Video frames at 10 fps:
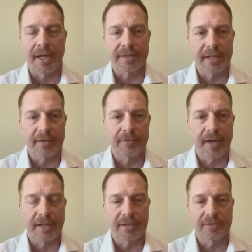
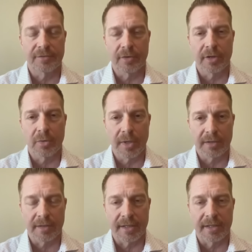identified this very
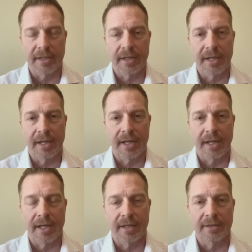quickly
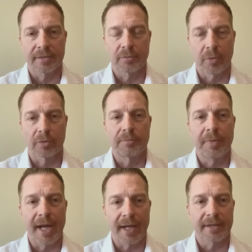and rolled
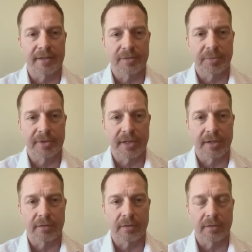back this
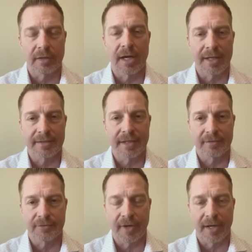particular
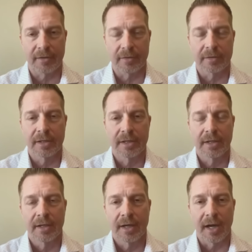content file
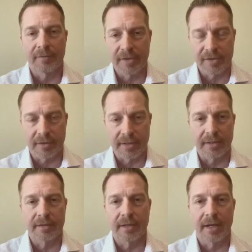
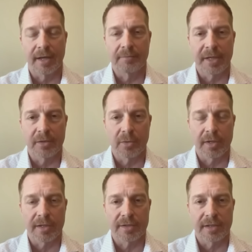obviously uh, many
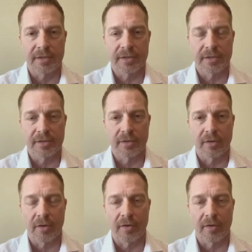organizations are, are